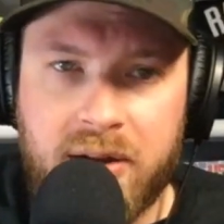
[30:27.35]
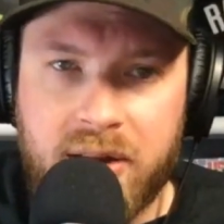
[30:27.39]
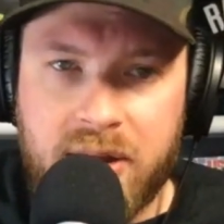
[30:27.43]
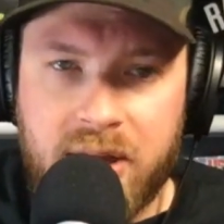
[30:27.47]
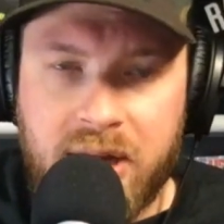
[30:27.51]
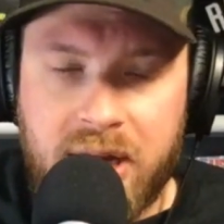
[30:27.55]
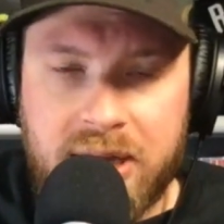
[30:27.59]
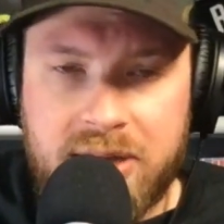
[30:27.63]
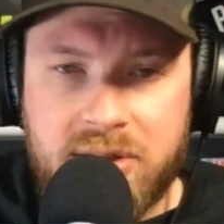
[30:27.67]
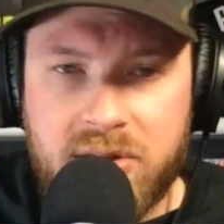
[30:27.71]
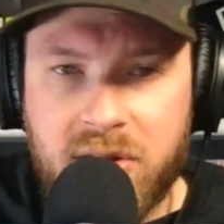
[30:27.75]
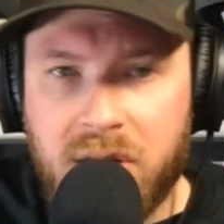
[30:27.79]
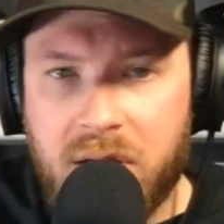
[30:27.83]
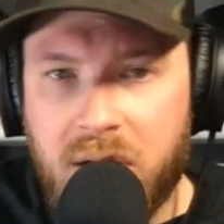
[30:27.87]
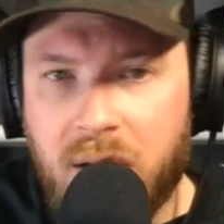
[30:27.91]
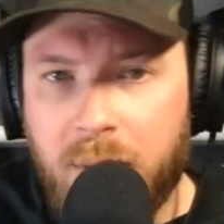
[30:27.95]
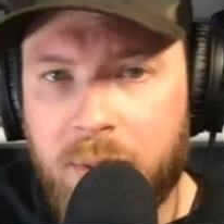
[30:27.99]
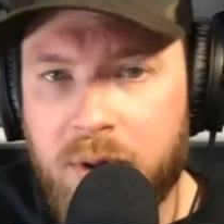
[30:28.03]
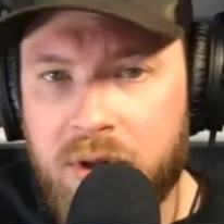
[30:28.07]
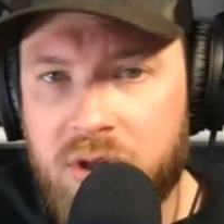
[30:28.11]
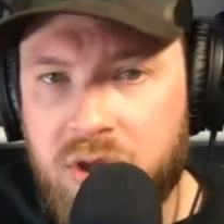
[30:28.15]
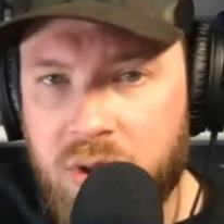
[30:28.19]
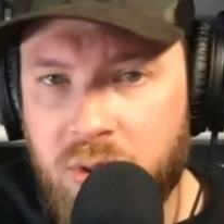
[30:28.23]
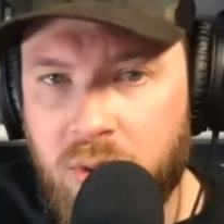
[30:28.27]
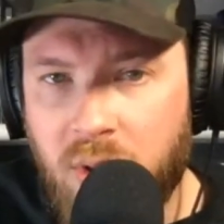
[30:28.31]
The Knicks are the
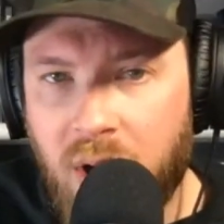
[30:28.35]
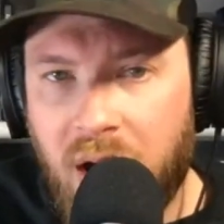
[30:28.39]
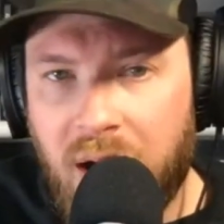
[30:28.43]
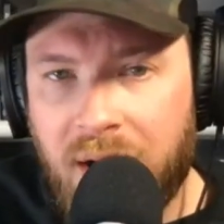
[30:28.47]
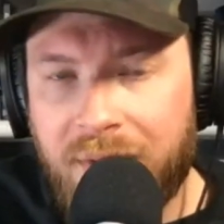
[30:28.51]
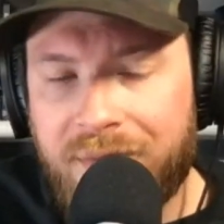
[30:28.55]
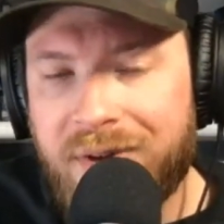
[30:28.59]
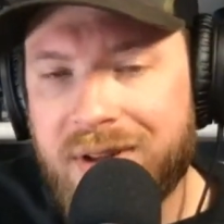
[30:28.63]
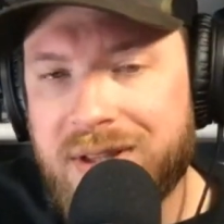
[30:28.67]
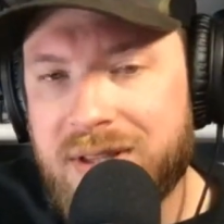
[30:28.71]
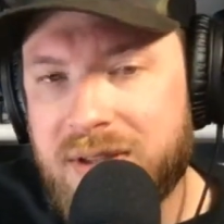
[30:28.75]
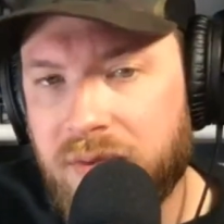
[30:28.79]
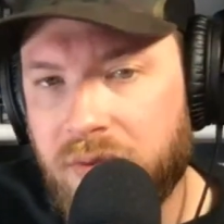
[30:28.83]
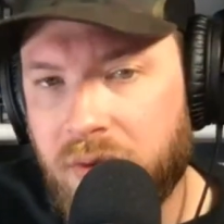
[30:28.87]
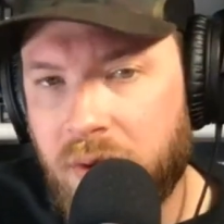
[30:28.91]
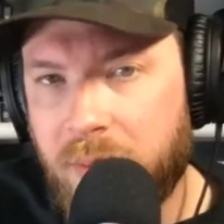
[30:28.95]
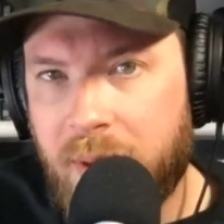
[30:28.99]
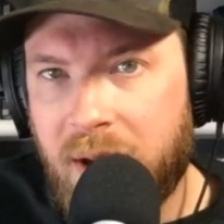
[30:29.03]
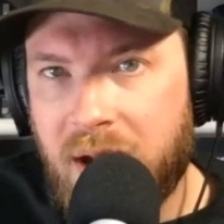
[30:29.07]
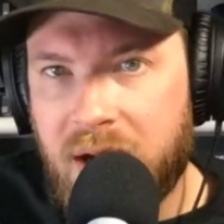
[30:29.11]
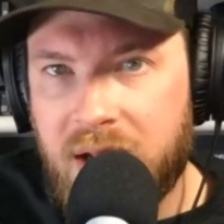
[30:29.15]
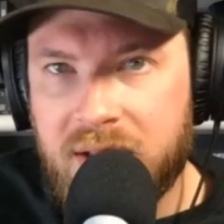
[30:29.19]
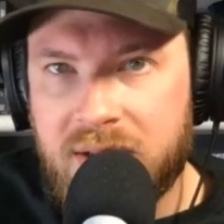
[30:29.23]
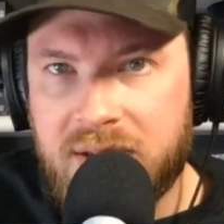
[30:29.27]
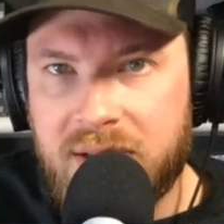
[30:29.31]
number 2 offensive
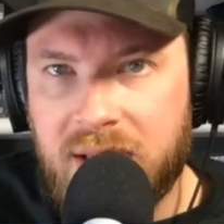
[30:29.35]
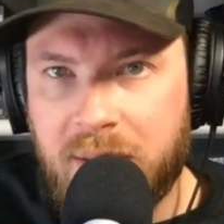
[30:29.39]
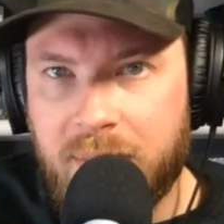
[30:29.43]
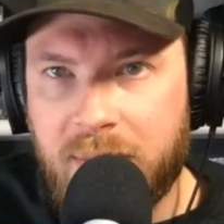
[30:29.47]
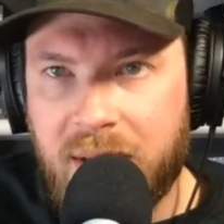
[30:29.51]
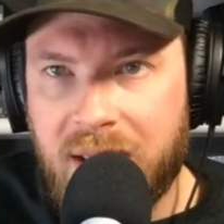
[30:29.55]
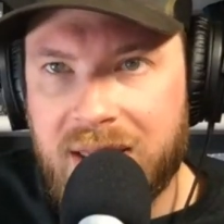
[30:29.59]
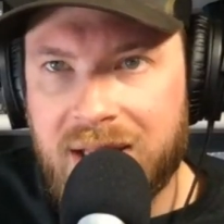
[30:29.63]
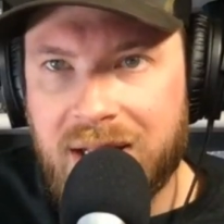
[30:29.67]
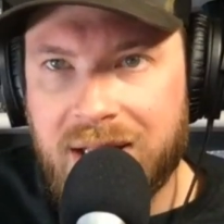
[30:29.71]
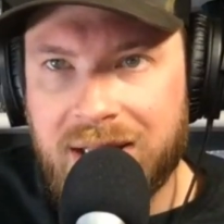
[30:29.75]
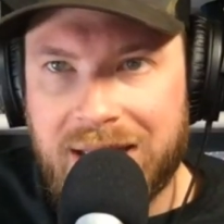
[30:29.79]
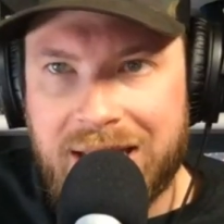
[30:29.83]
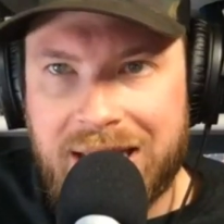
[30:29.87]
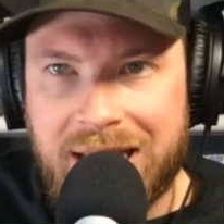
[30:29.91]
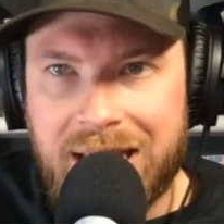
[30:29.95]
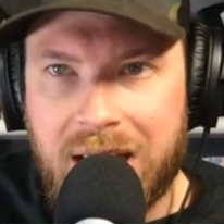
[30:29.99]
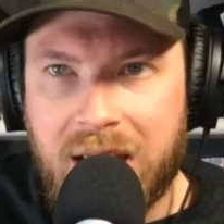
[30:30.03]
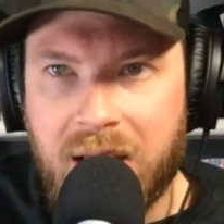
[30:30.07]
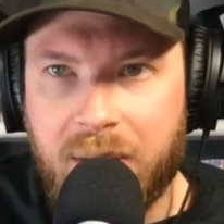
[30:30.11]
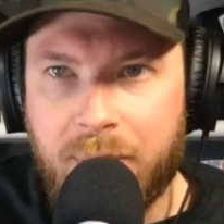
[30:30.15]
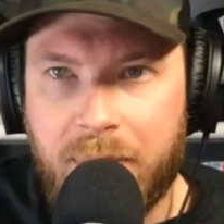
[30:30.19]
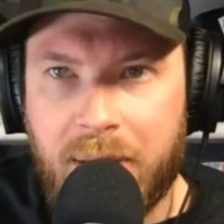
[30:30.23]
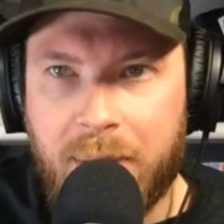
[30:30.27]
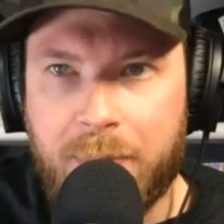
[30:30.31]
rebounding team in the
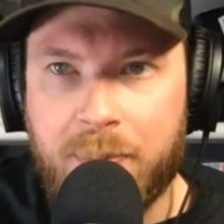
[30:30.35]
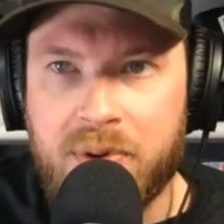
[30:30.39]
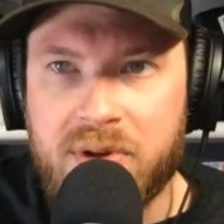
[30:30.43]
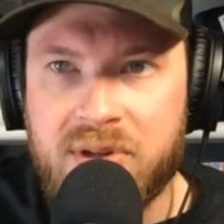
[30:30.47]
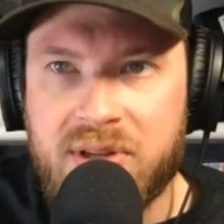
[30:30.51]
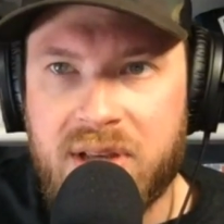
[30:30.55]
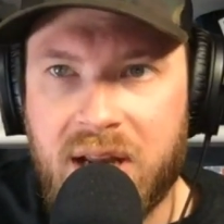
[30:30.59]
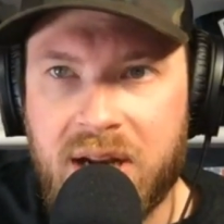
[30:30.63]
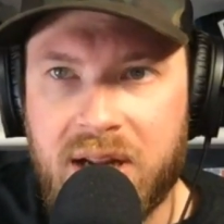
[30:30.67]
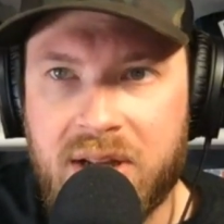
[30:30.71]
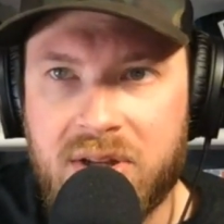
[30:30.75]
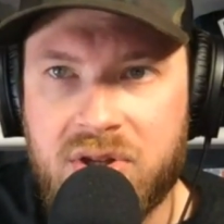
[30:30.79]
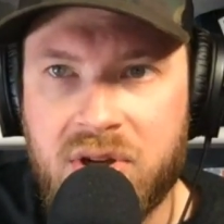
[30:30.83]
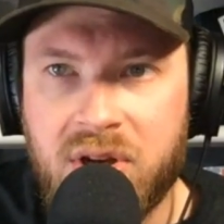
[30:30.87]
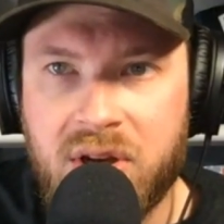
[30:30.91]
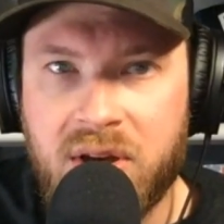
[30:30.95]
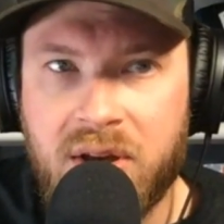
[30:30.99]
league by percentage.